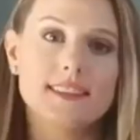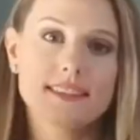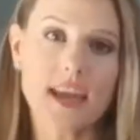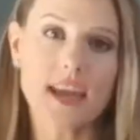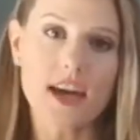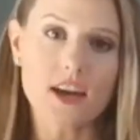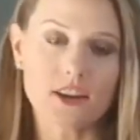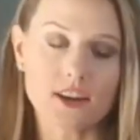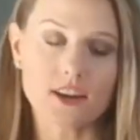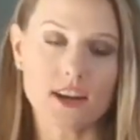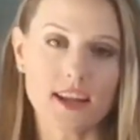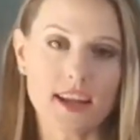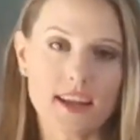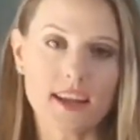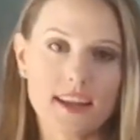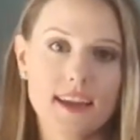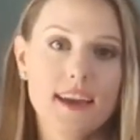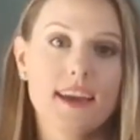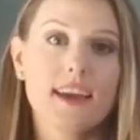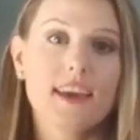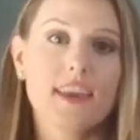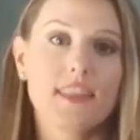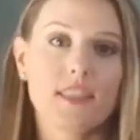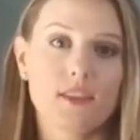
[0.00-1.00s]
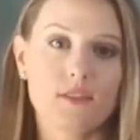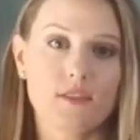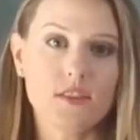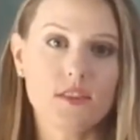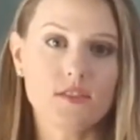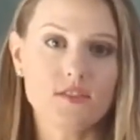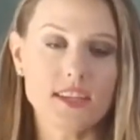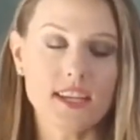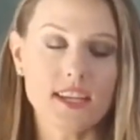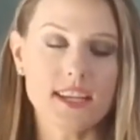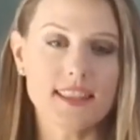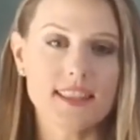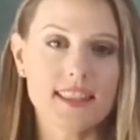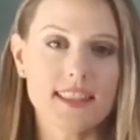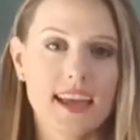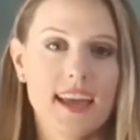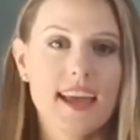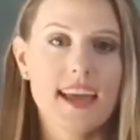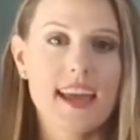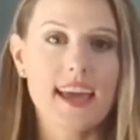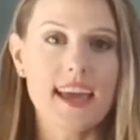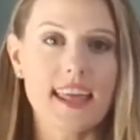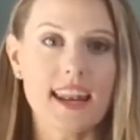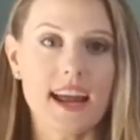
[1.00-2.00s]
Saturday the 15th
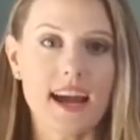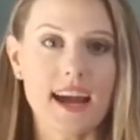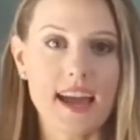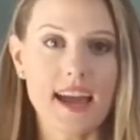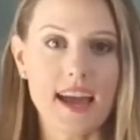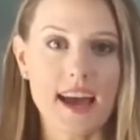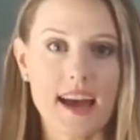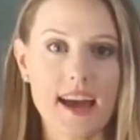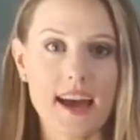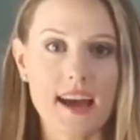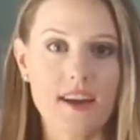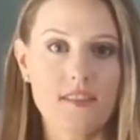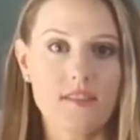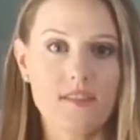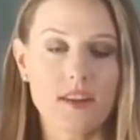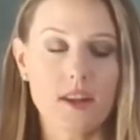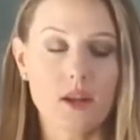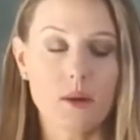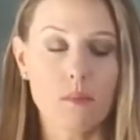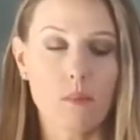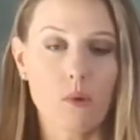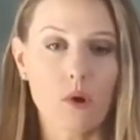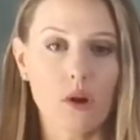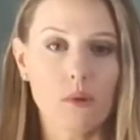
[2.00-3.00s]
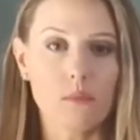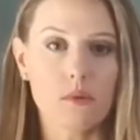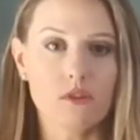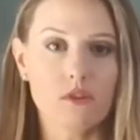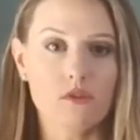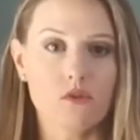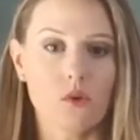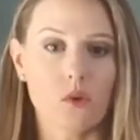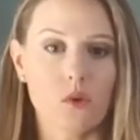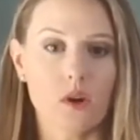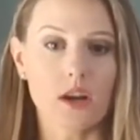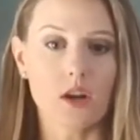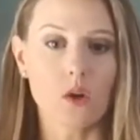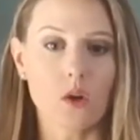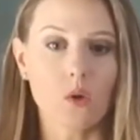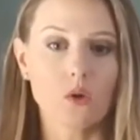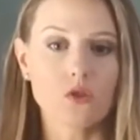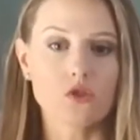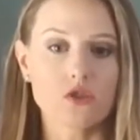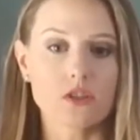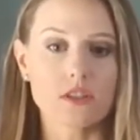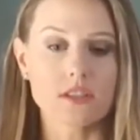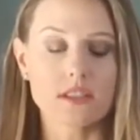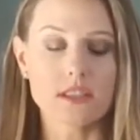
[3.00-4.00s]
and I have an appointment for an
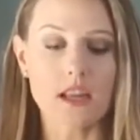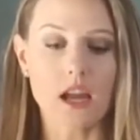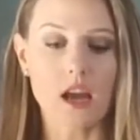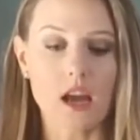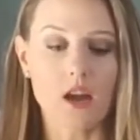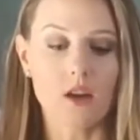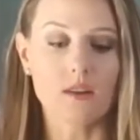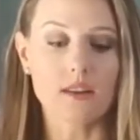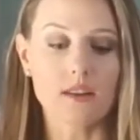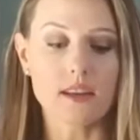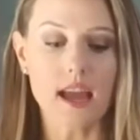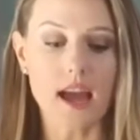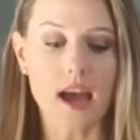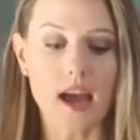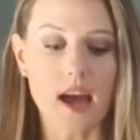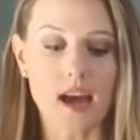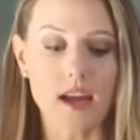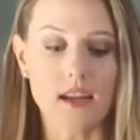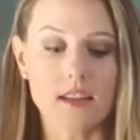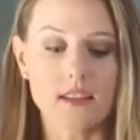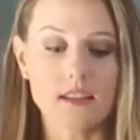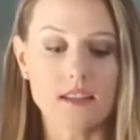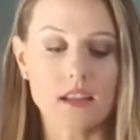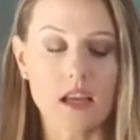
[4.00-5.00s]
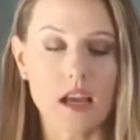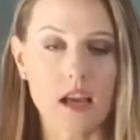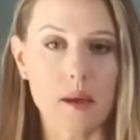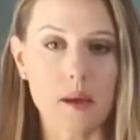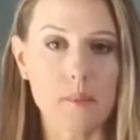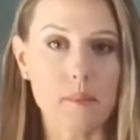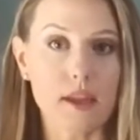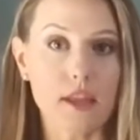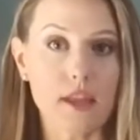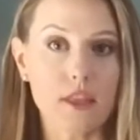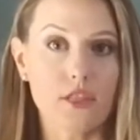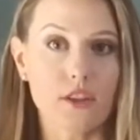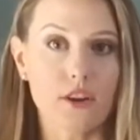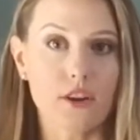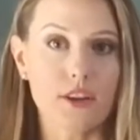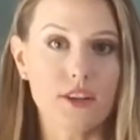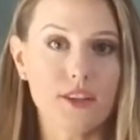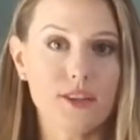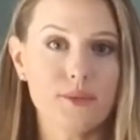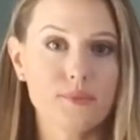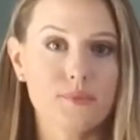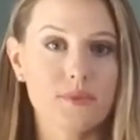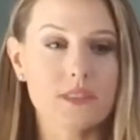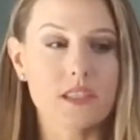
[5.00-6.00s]
ultrasound at um,
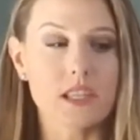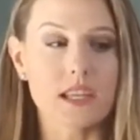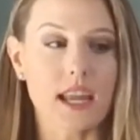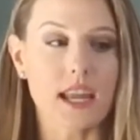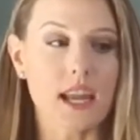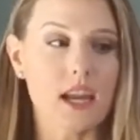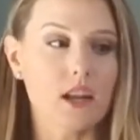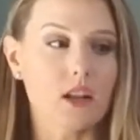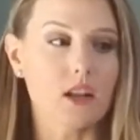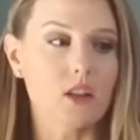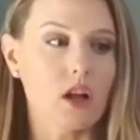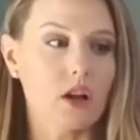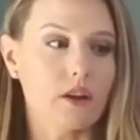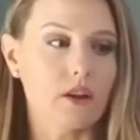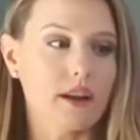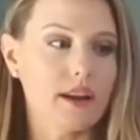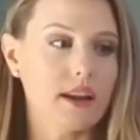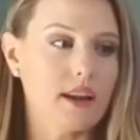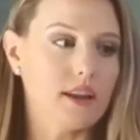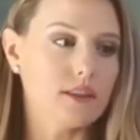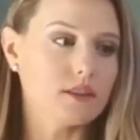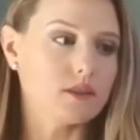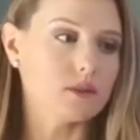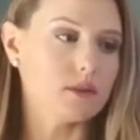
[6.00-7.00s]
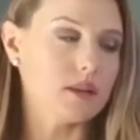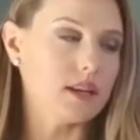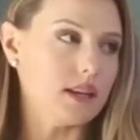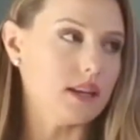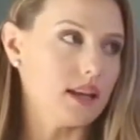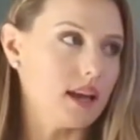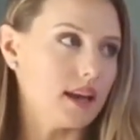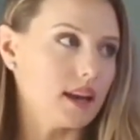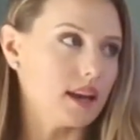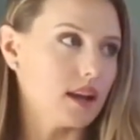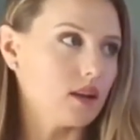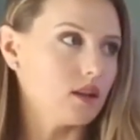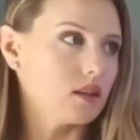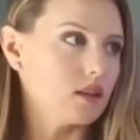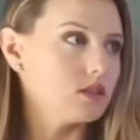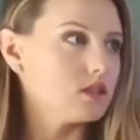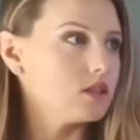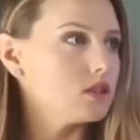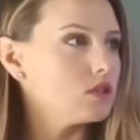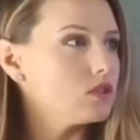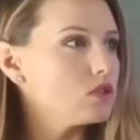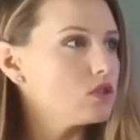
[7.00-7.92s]
8.30. It's like 8 o'clock right now so I need to head out